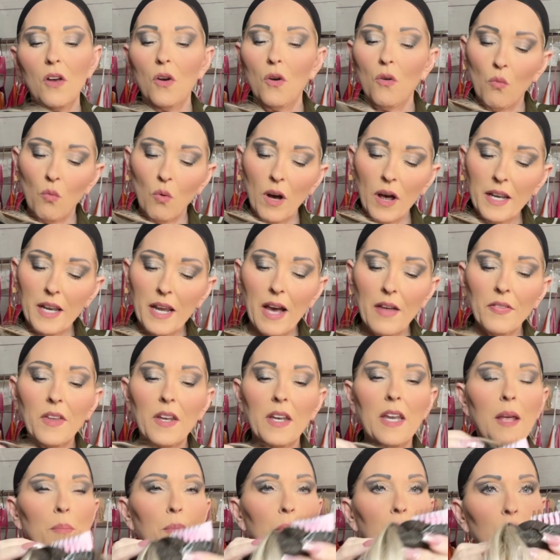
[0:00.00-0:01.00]
1 at the
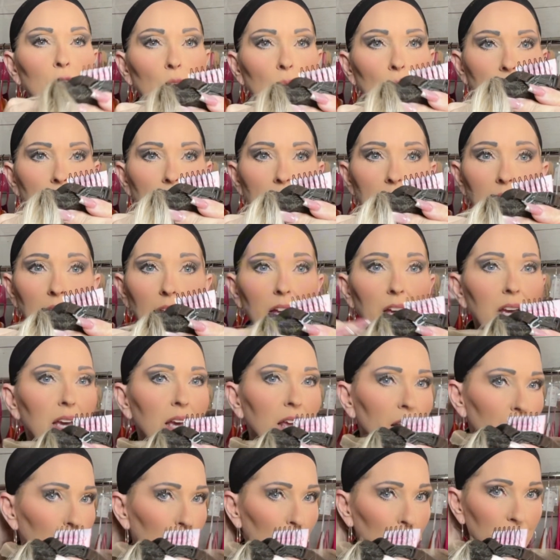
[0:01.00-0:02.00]
nape of your neck,
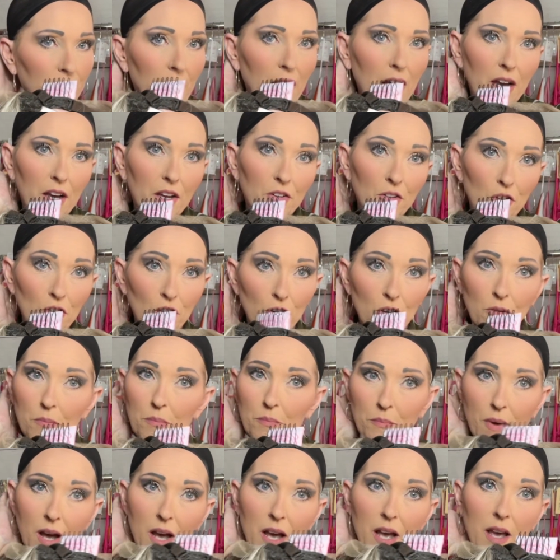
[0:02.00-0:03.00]
and I put that under
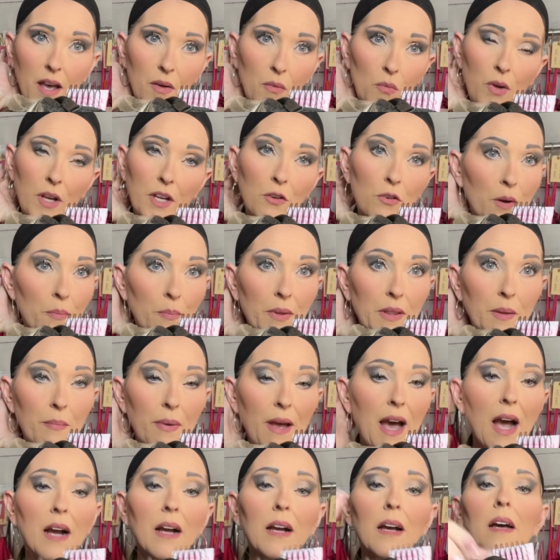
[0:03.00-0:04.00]
my wig grip in the
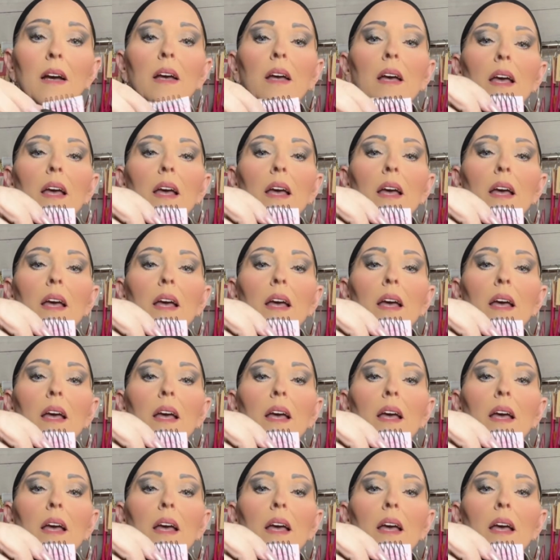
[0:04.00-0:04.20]
back.